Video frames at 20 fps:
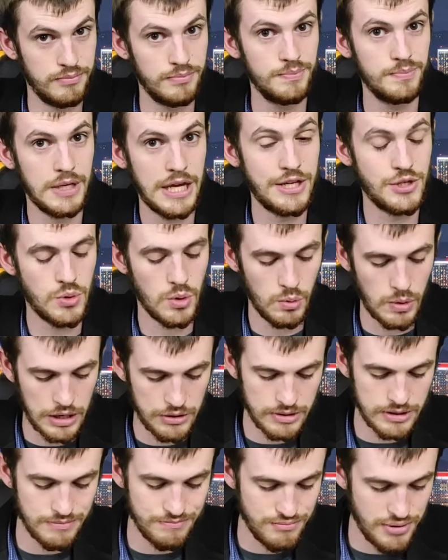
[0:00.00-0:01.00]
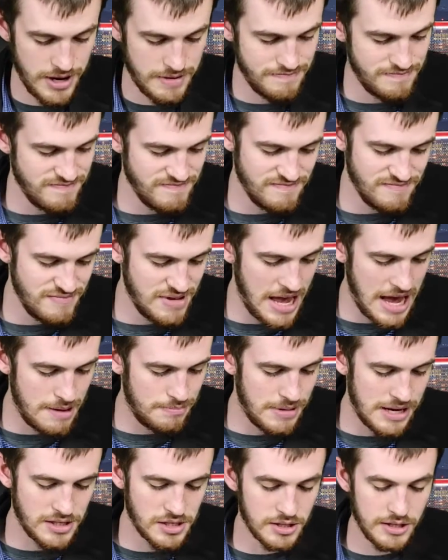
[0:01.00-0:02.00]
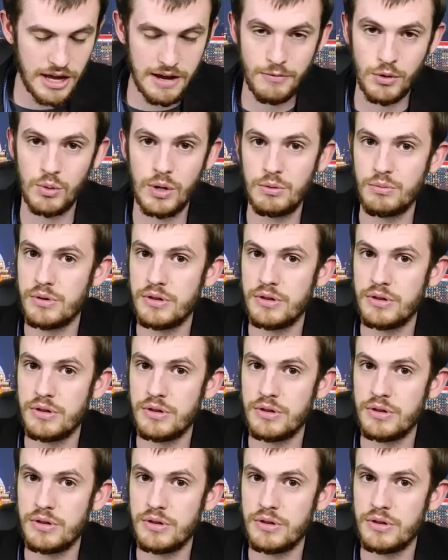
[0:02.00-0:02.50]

in case you were wondering, but yeah, basically everyone